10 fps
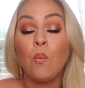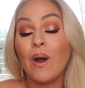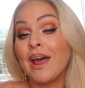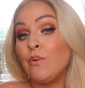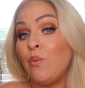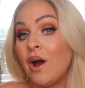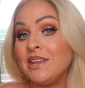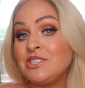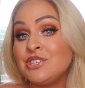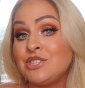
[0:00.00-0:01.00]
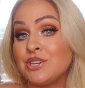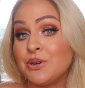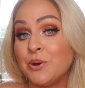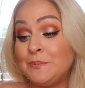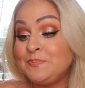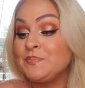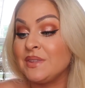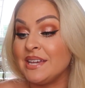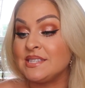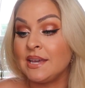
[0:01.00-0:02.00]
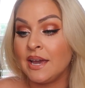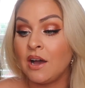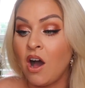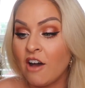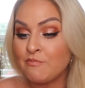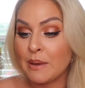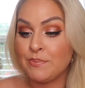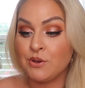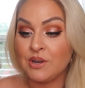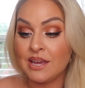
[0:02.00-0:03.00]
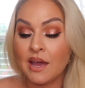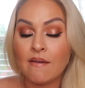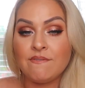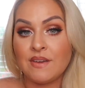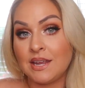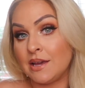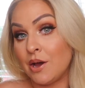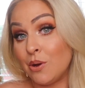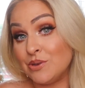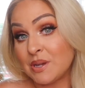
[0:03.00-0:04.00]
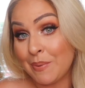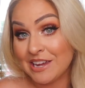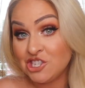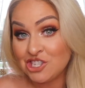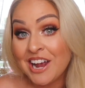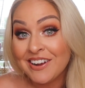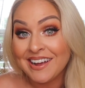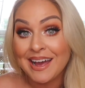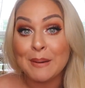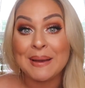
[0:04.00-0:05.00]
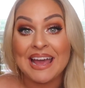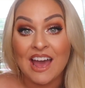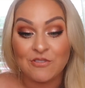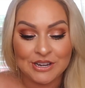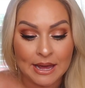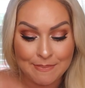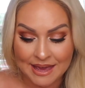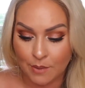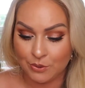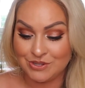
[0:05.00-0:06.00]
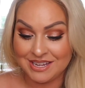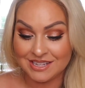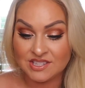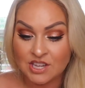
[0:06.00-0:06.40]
What I wanted to do is kick off my beauty videos by sharing my everyday makeup routine.